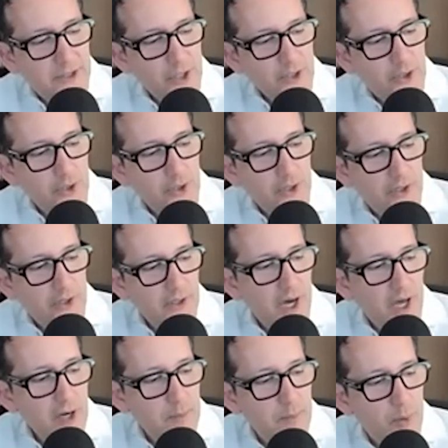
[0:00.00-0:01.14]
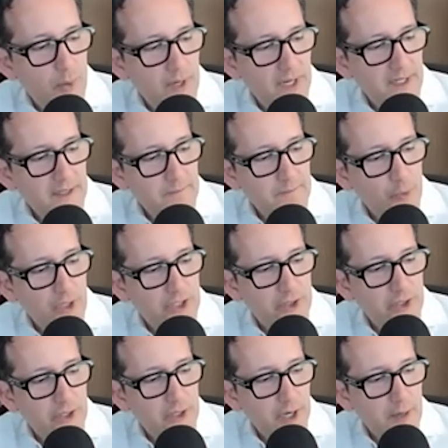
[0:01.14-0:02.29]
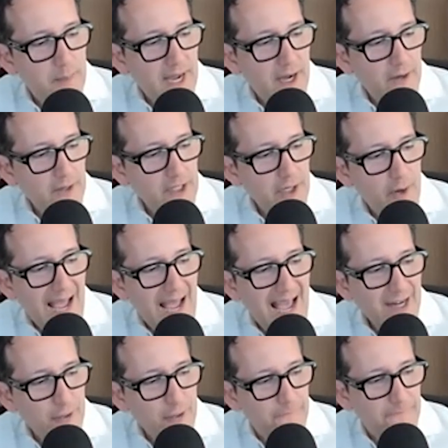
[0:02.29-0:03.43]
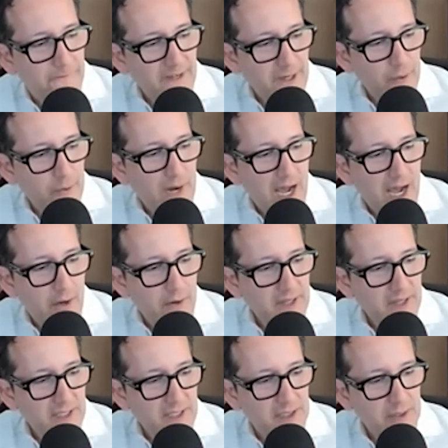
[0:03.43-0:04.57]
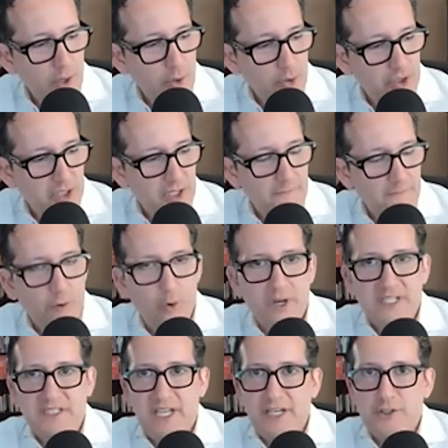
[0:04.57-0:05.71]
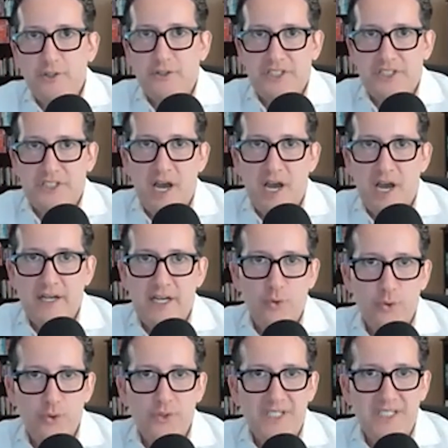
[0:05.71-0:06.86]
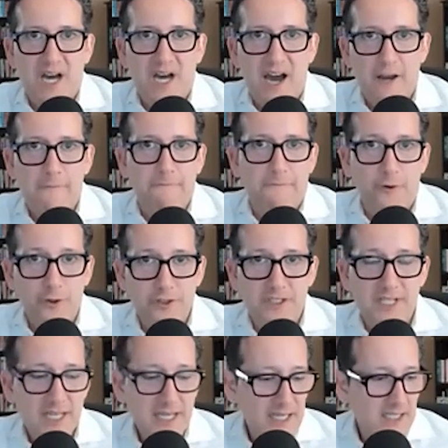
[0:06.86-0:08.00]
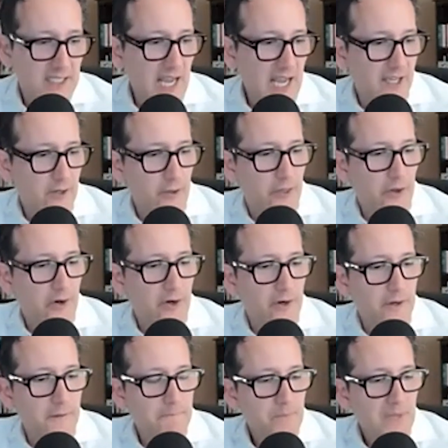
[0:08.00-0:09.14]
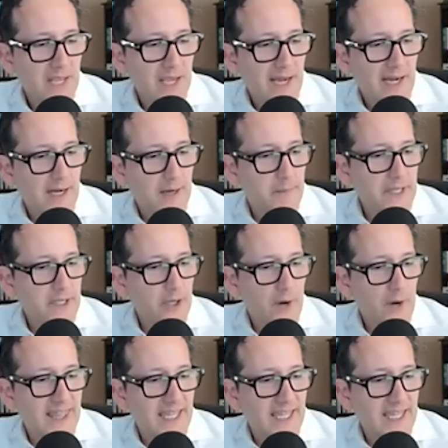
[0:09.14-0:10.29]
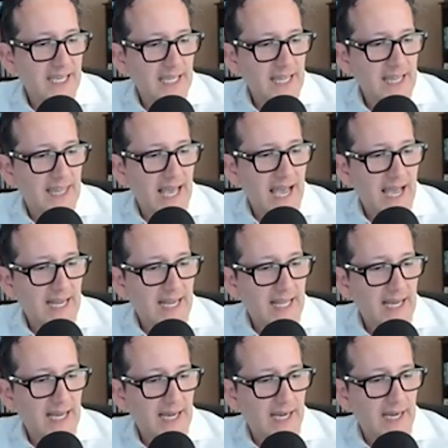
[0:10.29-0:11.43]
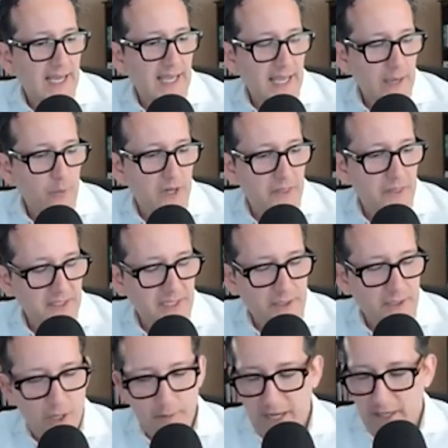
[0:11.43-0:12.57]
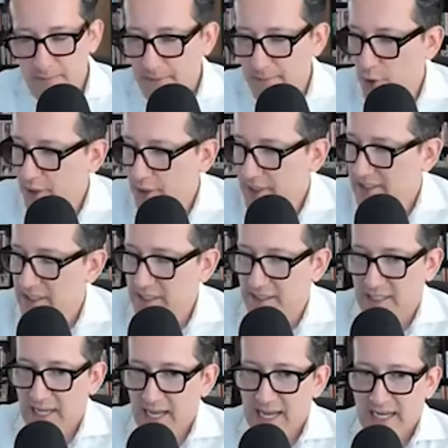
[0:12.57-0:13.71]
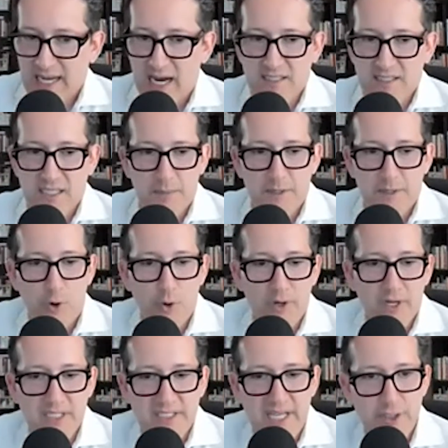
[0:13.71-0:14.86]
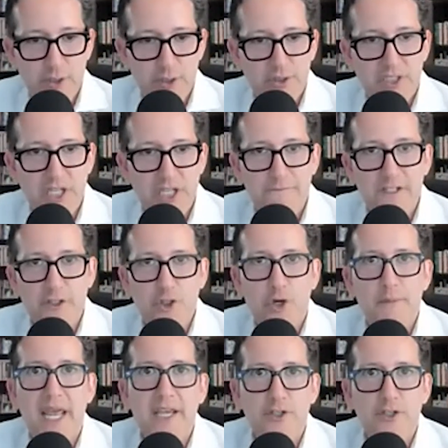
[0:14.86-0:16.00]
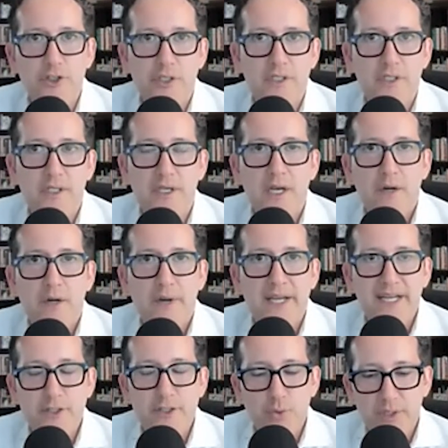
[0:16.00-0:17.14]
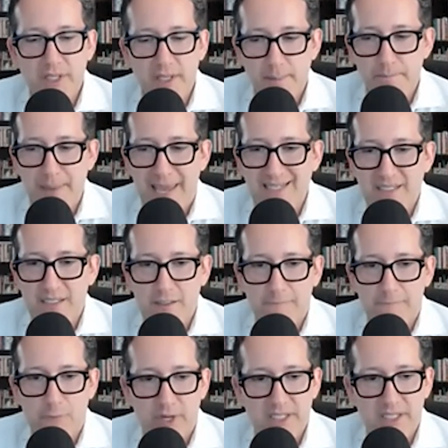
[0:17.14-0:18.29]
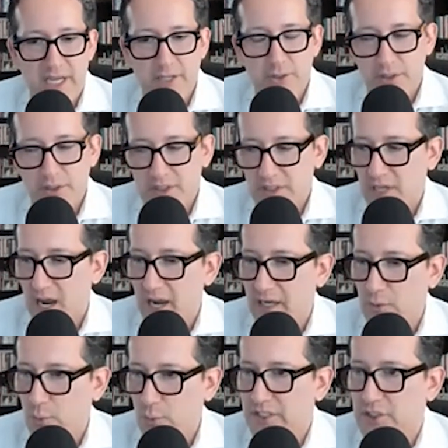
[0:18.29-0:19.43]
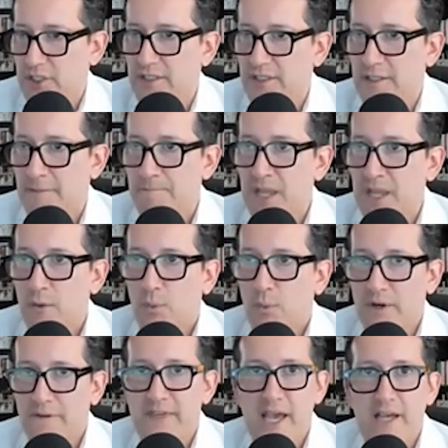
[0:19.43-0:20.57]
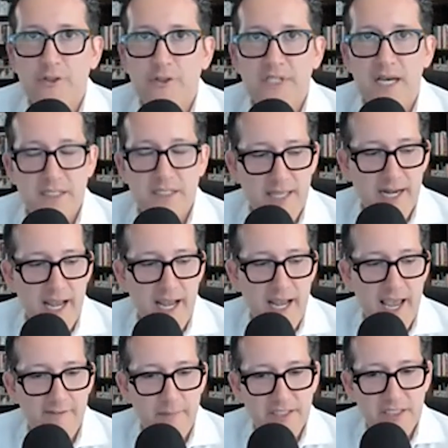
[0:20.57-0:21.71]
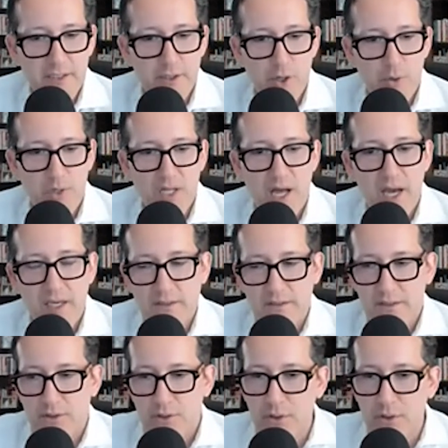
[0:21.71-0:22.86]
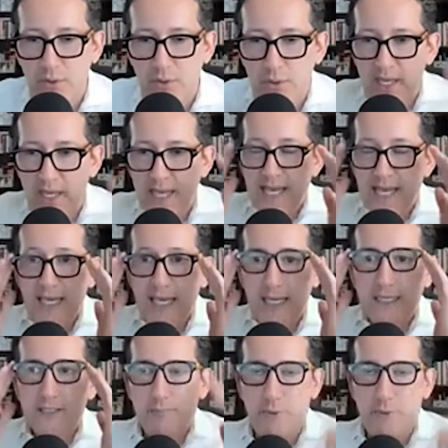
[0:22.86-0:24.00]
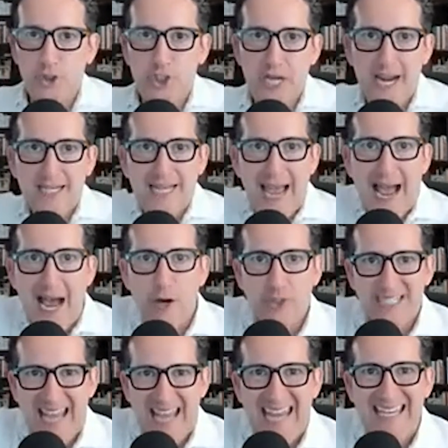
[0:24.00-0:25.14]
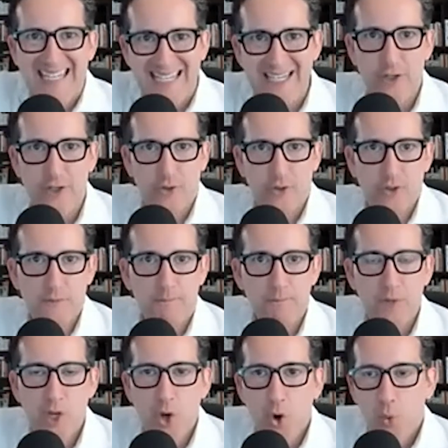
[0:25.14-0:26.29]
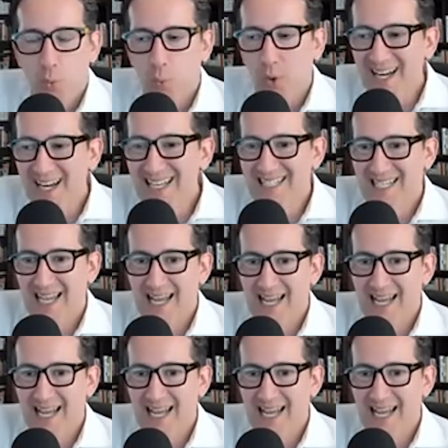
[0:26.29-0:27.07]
your other point, Richard, about, how do you figure out this notion of organizational design and who you need to hire first, second, or third? I think that, and one of the things I talk about in my book is this concept of organizational self-determination, right? It's really the basis of organizational design, which is one of the exercises that I have my CEO clients do is project out 10 years. What is it